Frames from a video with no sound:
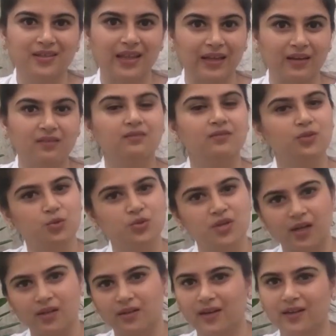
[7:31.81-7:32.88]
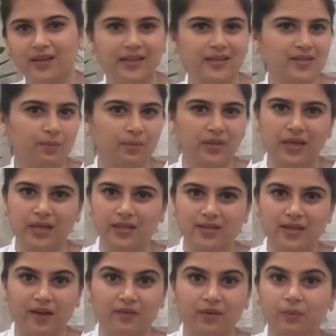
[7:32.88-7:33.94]
then you'd rather let somebody else
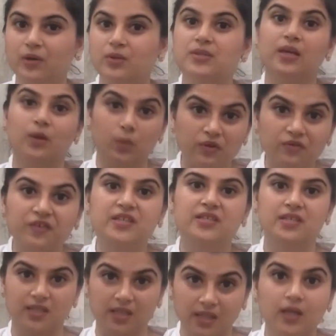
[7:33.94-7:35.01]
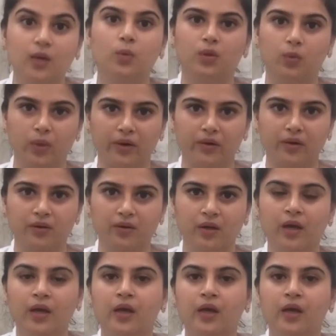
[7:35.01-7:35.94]
have it, because they will fix it and they will wear it.